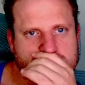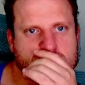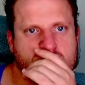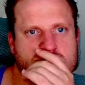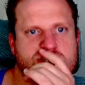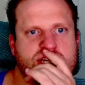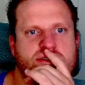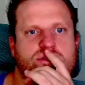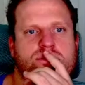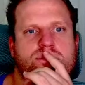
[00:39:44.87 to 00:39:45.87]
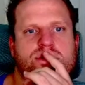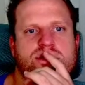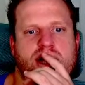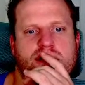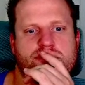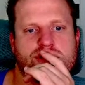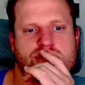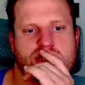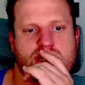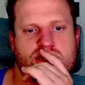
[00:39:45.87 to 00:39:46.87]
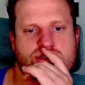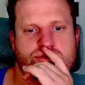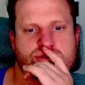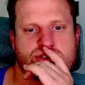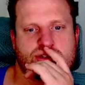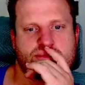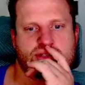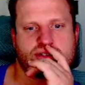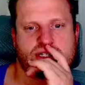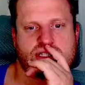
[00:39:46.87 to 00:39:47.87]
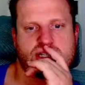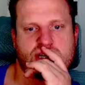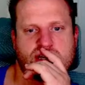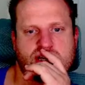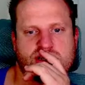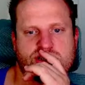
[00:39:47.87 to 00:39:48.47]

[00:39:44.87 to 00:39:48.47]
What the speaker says: I'll just save it one more time, just in case there was some little detail I just